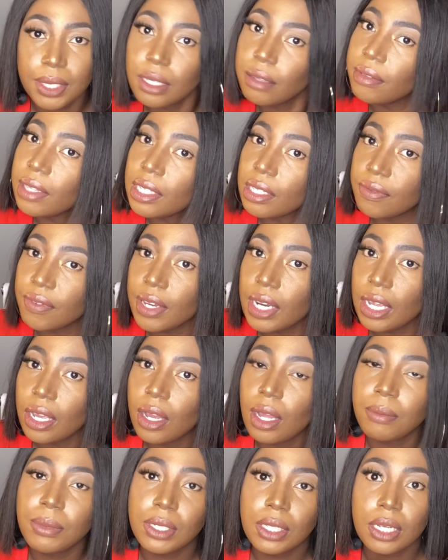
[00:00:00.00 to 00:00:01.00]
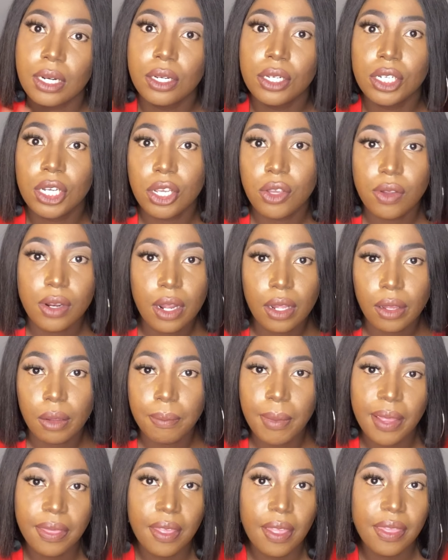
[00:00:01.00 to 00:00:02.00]
of this video, I'm just gonna show you another
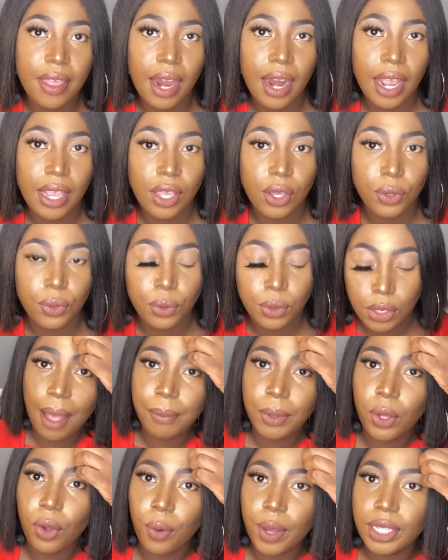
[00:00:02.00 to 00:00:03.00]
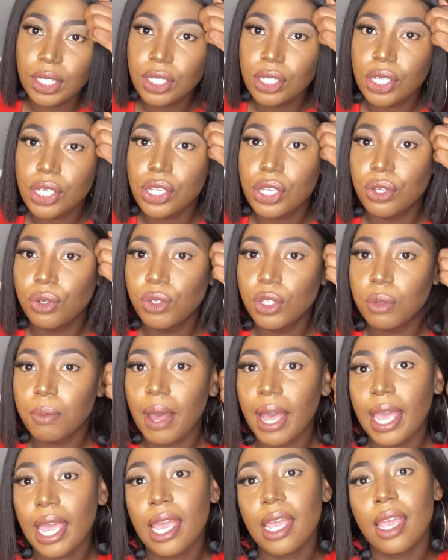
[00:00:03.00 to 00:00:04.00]
method that I use. I'm going to use
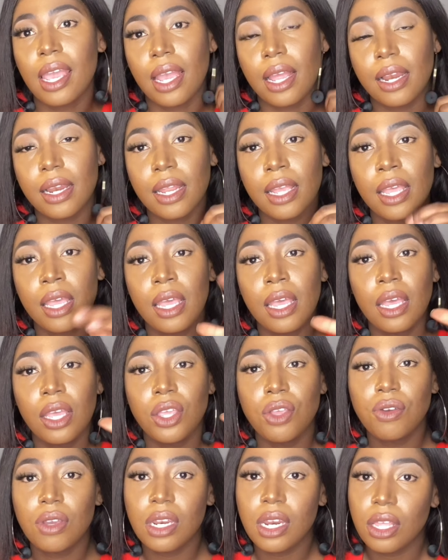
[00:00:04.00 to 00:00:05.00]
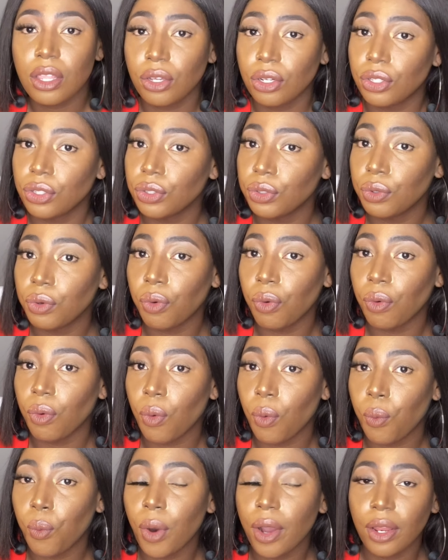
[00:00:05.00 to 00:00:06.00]
my hand. You can either do
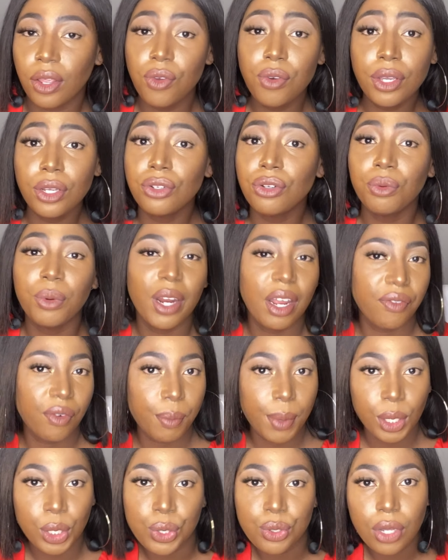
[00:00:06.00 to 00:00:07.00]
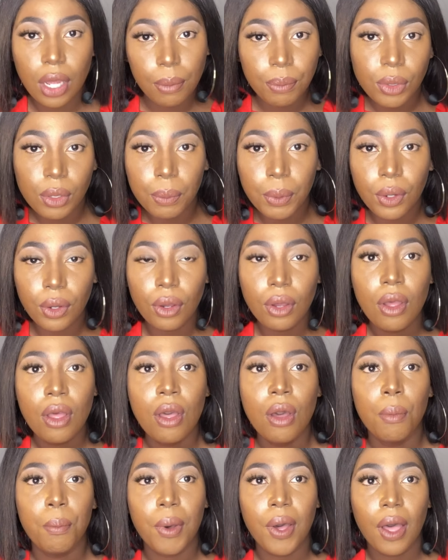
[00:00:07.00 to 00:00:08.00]
whatever makes you comfortable,
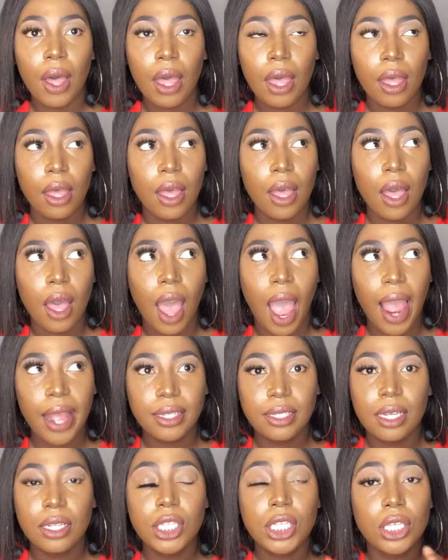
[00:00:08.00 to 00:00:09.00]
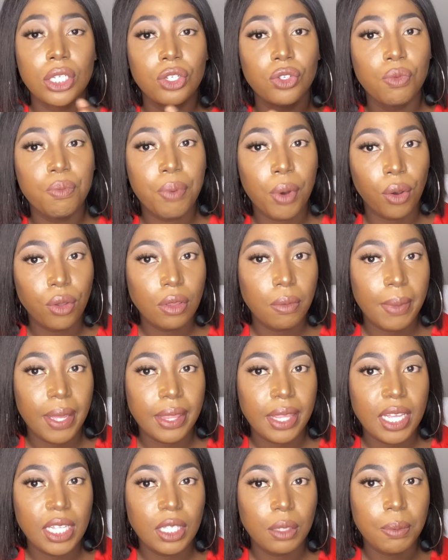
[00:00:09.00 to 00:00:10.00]
but I tend to do both
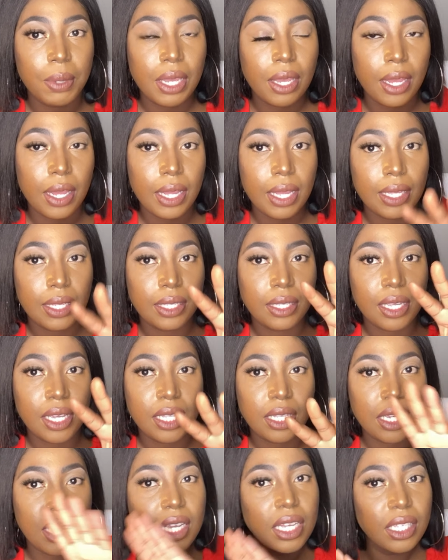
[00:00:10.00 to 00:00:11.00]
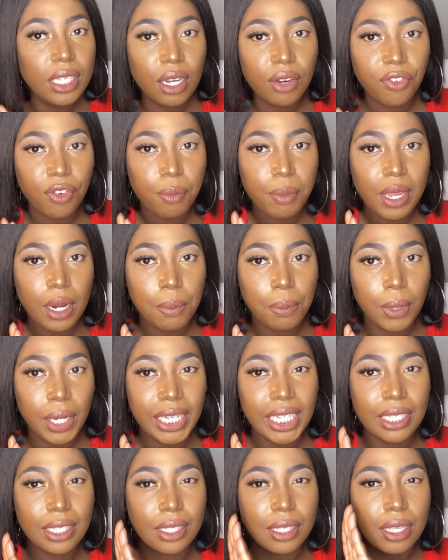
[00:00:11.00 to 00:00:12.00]
methods because it's easier for me to
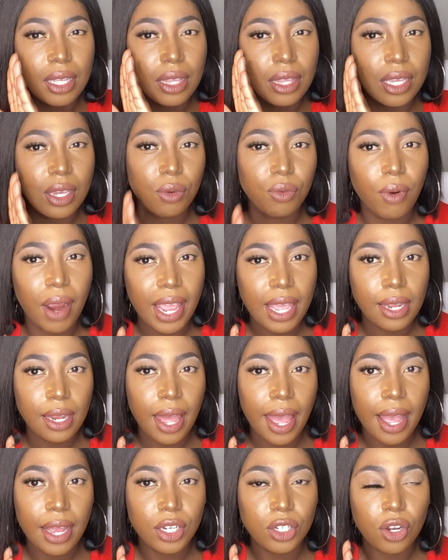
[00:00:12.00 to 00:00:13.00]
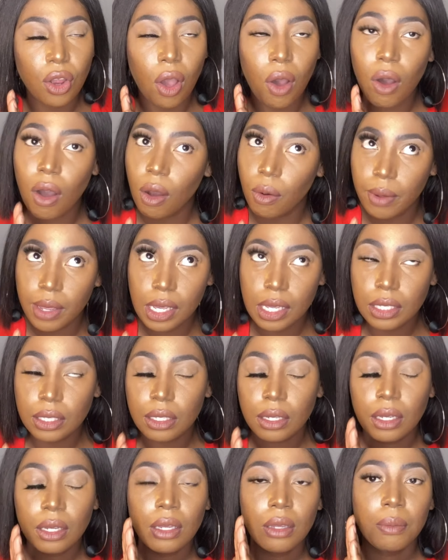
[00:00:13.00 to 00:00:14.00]
place the right lash always
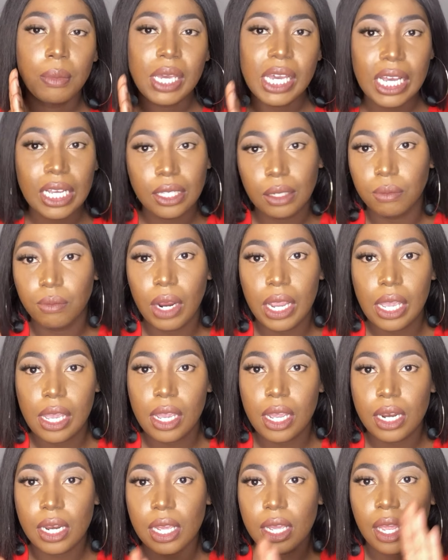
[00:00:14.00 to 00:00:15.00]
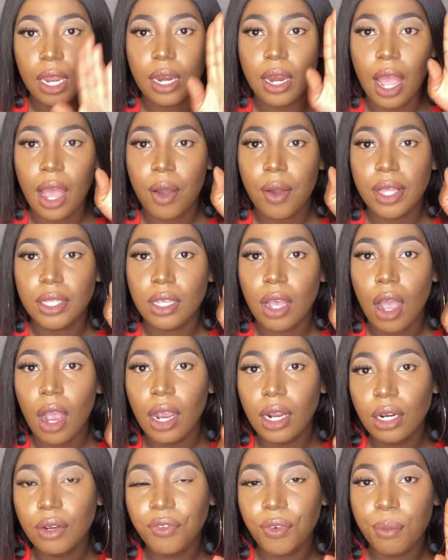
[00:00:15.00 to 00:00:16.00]
because I'm right-handed. Now, it's
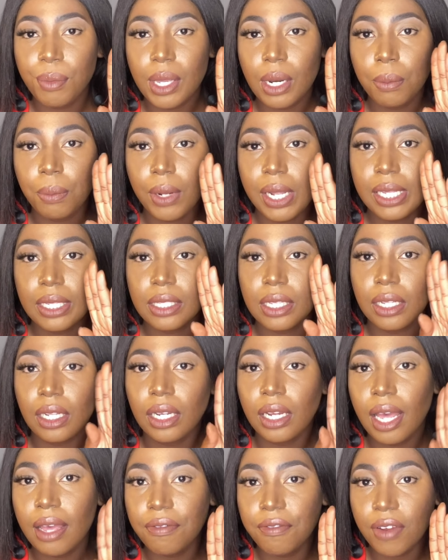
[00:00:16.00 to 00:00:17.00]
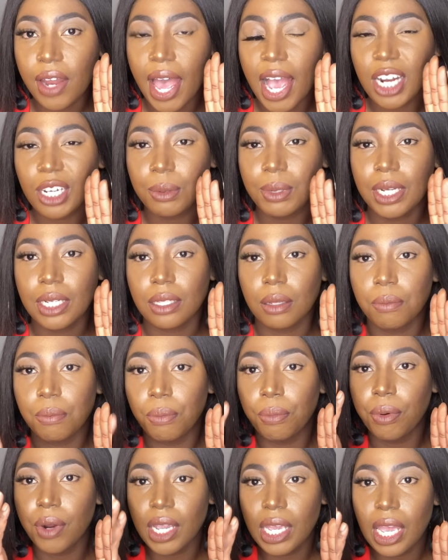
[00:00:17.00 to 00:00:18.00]
harder for me to place the left lash because I'm
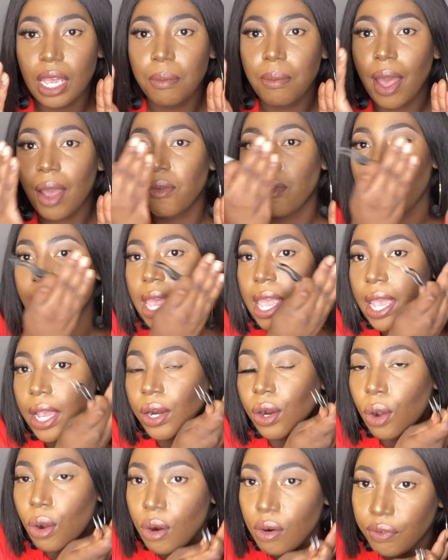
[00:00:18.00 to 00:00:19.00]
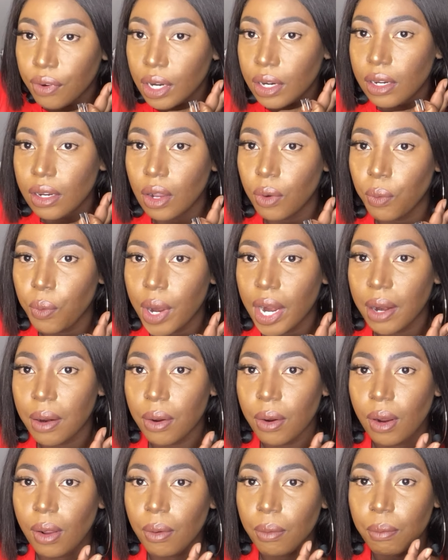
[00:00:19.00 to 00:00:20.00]
bringing my right hand over
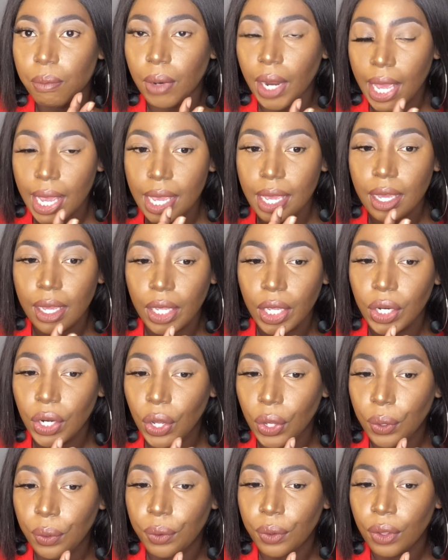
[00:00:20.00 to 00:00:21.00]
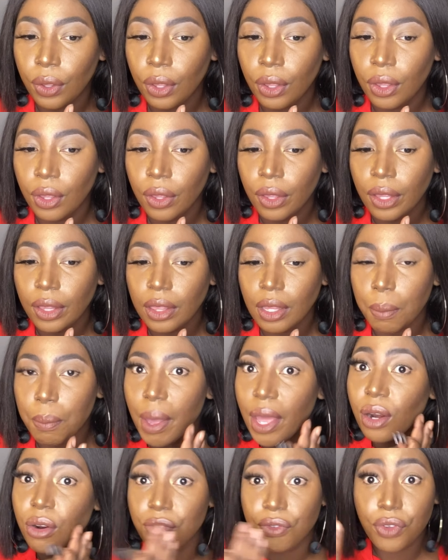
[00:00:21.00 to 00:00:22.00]
where, like, you know, the
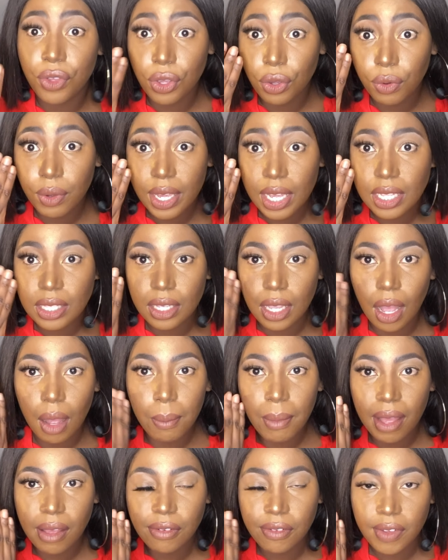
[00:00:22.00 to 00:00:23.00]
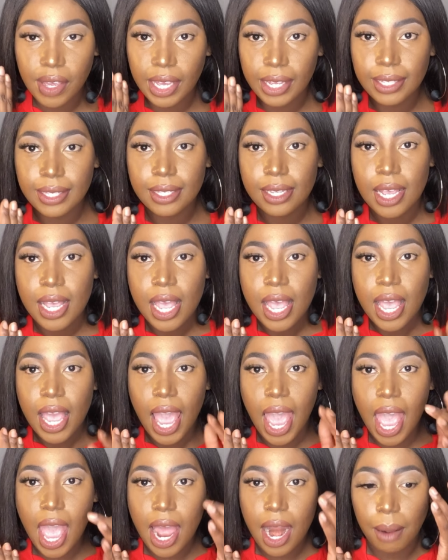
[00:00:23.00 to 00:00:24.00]
better view is on my face,
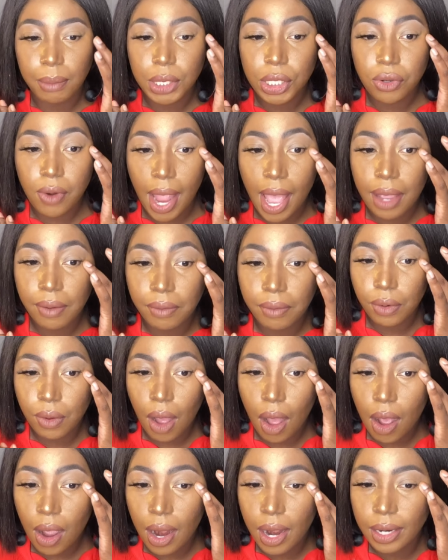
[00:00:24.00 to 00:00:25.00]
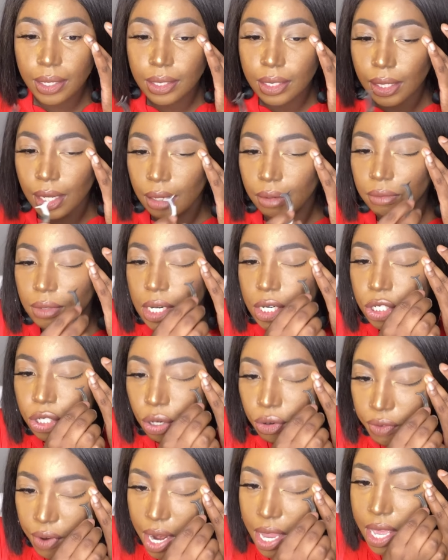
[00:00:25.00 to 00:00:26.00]
and I'm trying hard to like reach
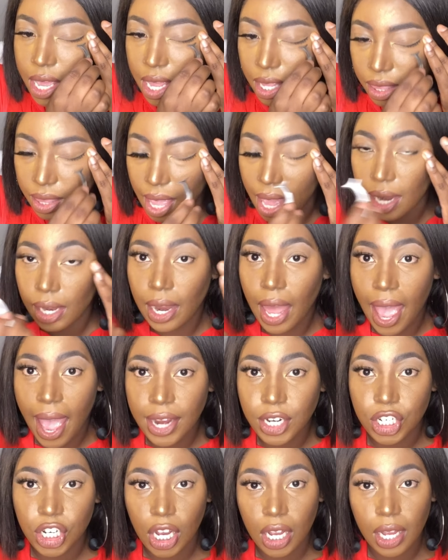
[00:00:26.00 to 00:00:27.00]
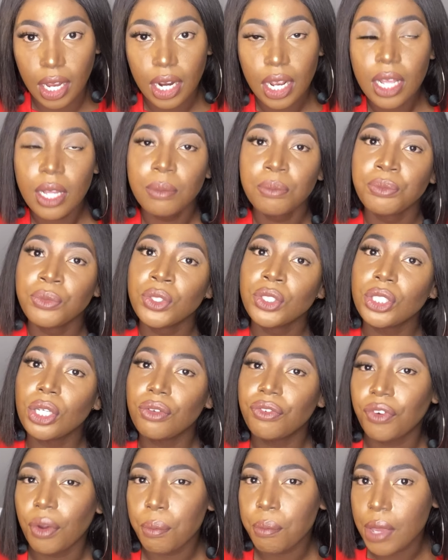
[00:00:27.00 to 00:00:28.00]
over and get that lash on. So
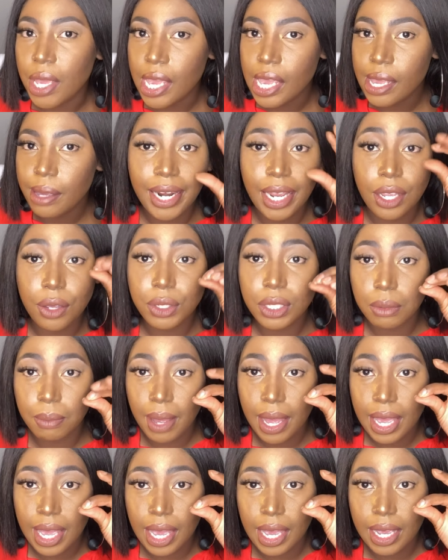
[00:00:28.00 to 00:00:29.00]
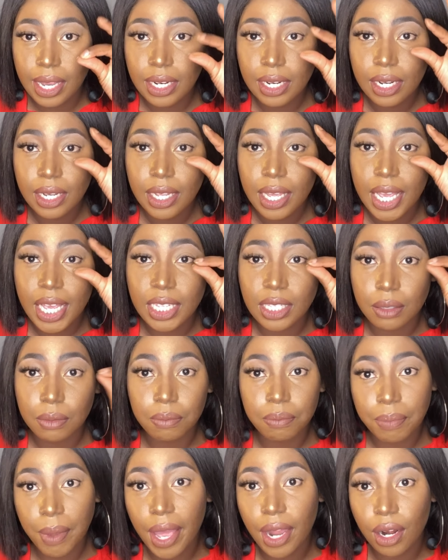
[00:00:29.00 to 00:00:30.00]
for me, using my hand is
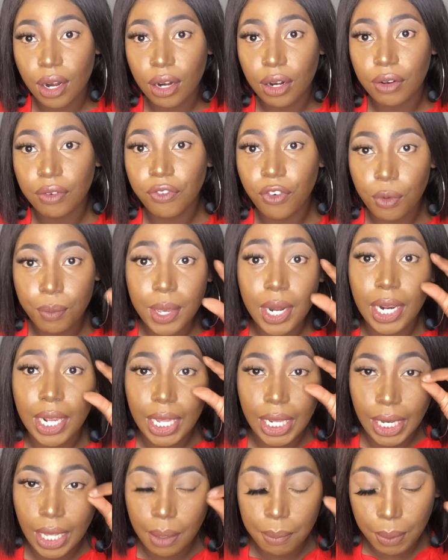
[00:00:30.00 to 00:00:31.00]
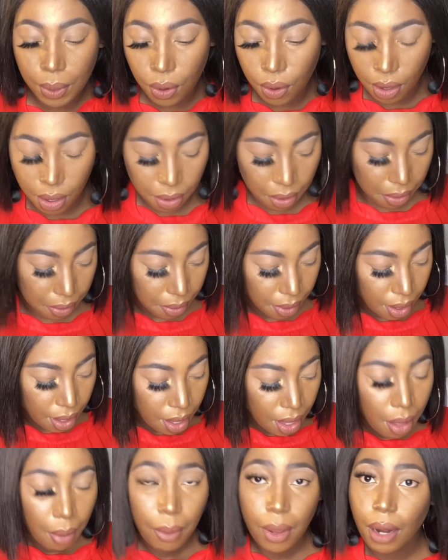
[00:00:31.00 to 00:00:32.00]
better for me to clamp it on.
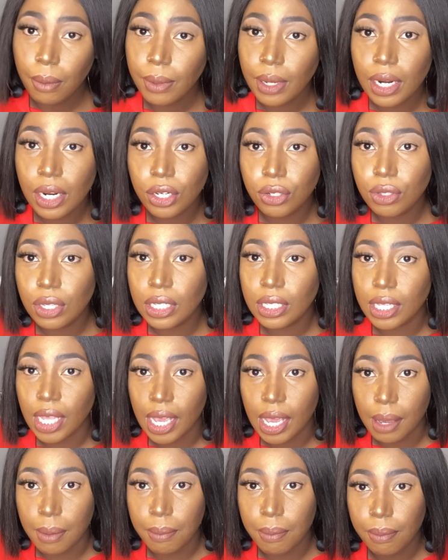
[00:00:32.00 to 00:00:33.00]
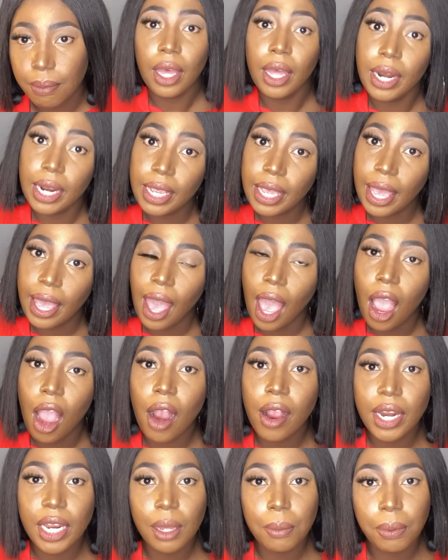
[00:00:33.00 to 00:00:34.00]
But I'm gonna do the same. Cutting it, I
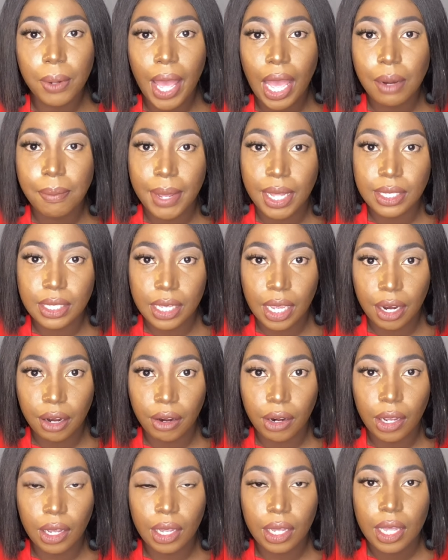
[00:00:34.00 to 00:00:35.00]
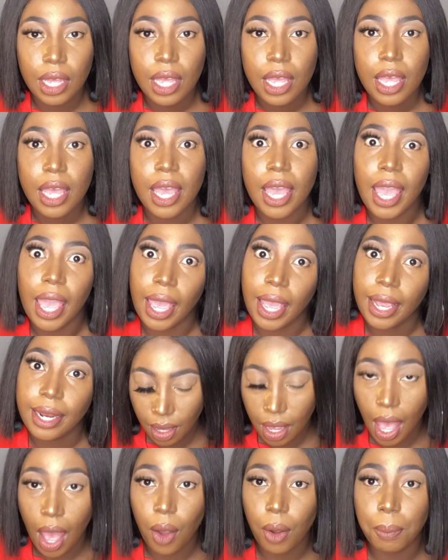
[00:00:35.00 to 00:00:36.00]
already applied mascara, and
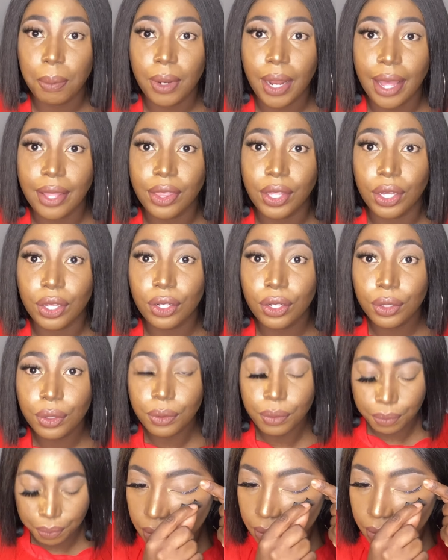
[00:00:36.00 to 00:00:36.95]
I'll apply the glue.